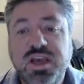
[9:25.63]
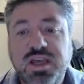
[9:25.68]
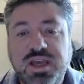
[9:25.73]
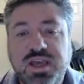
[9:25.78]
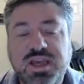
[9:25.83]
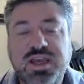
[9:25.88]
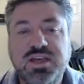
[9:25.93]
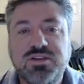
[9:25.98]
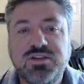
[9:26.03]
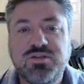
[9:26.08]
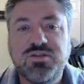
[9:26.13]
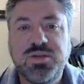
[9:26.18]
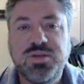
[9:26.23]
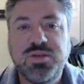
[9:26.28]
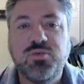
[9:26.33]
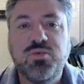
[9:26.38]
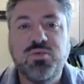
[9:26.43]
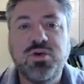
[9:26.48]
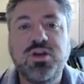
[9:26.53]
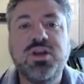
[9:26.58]
The kids will be
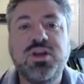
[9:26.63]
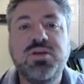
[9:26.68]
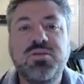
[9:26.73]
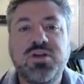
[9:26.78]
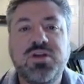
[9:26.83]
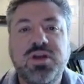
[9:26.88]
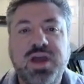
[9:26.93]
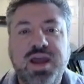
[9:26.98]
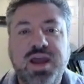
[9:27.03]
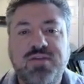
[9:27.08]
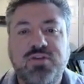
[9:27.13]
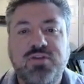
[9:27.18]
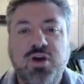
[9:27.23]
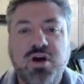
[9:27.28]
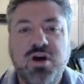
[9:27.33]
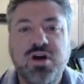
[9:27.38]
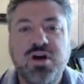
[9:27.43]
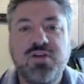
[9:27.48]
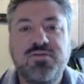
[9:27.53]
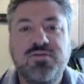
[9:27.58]
really have an
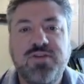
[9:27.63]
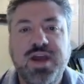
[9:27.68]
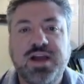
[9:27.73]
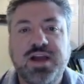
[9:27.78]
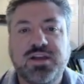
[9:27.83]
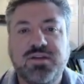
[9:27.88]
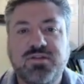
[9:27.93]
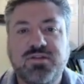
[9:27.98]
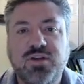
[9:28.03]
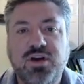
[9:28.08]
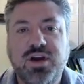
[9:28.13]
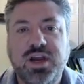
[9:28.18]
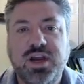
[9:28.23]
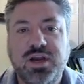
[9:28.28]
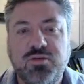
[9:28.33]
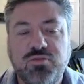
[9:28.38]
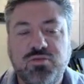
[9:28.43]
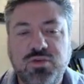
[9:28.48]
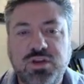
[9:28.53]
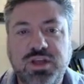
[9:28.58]
artifact of learning
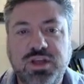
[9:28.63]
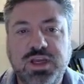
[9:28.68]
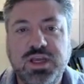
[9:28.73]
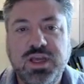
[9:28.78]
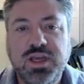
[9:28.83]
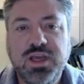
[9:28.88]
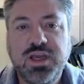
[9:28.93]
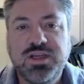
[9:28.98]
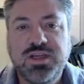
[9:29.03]
and really